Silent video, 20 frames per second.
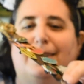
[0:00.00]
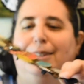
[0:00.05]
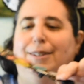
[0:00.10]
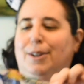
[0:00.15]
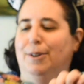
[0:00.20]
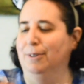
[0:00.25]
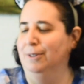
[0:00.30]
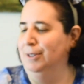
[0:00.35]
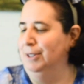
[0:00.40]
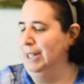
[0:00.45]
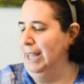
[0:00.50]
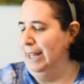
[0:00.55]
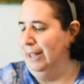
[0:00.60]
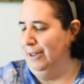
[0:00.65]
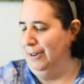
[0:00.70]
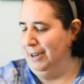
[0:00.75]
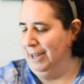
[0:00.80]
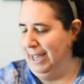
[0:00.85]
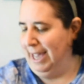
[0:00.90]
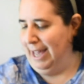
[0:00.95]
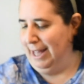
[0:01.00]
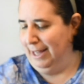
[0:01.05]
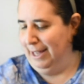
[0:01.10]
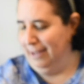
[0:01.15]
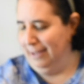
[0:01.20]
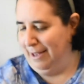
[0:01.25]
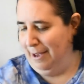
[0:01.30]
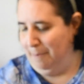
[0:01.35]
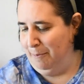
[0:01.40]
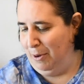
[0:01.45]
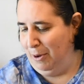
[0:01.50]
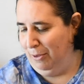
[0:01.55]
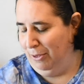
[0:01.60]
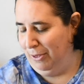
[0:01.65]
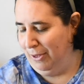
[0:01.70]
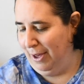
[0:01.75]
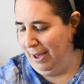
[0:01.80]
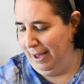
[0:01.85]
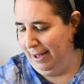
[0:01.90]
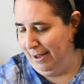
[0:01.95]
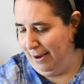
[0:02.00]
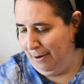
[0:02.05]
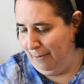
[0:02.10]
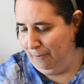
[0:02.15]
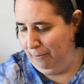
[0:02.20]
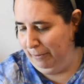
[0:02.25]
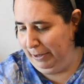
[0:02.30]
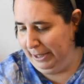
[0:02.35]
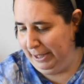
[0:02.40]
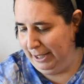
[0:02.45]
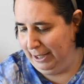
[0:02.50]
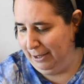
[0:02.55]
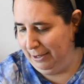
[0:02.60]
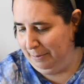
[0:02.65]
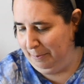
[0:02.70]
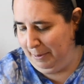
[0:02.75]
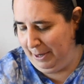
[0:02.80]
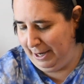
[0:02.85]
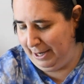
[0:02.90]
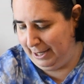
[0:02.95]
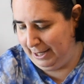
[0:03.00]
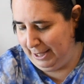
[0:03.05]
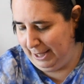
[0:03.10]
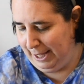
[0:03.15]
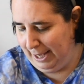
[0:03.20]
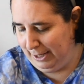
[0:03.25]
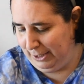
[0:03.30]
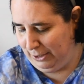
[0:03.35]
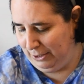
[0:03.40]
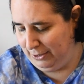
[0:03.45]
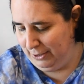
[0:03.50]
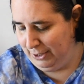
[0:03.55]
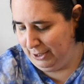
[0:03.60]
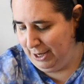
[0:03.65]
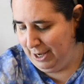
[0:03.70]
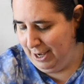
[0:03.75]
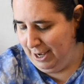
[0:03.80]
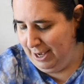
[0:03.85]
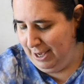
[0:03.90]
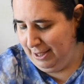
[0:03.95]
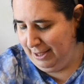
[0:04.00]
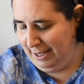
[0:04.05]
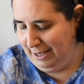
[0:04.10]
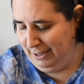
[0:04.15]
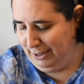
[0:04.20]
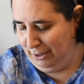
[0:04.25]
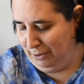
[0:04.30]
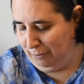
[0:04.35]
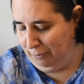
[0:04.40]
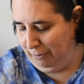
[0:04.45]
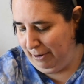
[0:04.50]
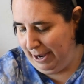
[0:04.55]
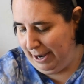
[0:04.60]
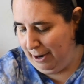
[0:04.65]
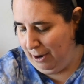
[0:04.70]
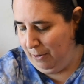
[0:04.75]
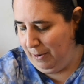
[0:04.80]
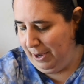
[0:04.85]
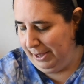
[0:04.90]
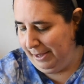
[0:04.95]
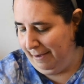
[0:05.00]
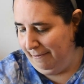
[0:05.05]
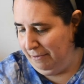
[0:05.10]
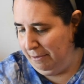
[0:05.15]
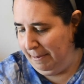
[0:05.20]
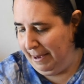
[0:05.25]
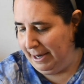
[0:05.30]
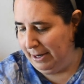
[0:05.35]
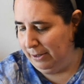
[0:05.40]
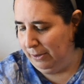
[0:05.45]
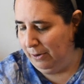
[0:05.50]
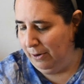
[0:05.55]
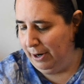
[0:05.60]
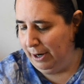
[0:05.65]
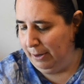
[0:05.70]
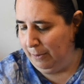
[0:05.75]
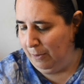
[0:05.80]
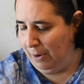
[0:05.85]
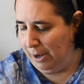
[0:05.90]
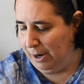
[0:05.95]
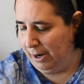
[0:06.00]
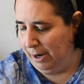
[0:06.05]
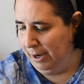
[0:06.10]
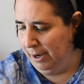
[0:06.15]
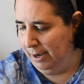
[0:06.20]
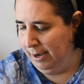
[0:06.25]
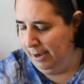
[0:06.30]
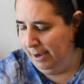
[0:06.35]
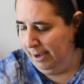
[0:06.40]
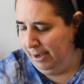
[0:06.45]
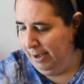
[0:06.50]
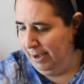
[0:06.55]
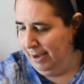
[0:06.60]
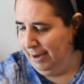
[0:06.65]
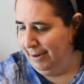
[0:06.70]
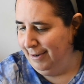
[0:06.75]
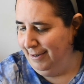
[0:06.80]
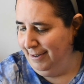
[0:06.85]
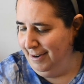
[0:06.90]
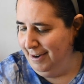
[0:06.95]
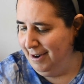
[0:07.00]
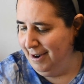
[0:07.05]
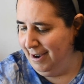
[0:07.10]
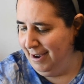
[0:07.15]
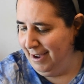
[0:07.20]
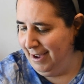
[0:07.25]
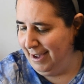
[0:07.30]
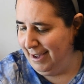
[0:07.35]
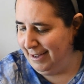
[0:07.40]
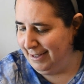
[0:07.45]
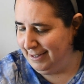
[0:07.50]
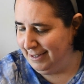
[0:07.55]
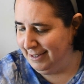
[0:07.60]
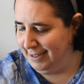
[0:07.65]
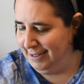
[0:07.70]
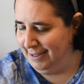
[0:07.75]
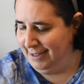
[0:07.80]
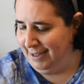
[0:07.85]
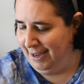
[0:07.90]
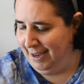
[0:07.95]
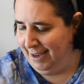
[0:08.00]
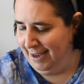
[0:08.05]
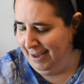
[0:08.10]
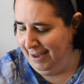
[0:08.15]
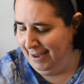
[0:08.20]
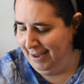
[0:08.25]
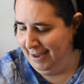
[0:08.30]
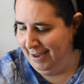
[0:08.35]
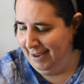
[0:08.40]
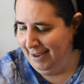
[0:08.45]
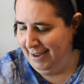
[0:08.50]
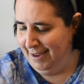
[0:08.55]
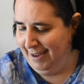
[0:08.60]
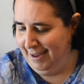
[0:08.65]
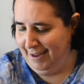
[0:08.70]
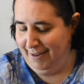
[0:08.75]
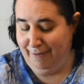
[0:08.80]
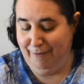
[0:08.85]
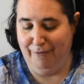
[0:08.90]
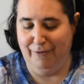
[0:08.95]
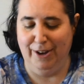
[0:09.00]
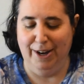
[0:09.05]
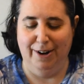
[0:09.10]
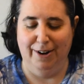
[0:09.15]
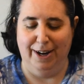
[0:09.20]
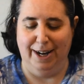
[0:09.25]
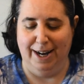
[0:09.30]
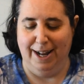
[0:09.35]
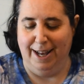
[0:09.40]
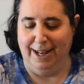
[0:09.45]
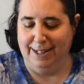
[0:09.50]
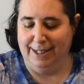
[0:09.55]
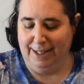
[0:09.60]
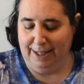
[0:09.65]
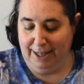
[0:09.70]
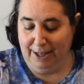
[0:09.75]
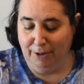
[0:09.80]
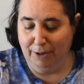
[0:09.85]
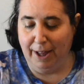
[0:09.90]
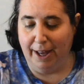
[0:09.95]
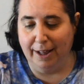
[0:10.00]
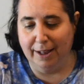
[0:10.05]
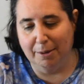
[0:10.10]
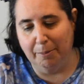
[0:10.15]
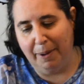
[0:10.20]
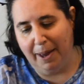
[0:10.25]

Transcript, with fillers: so do Taylor and Kaitlin. They both are really good pin collectors. These are great. Oh, I love the Mandalorian one. Nice. Very nice. You like the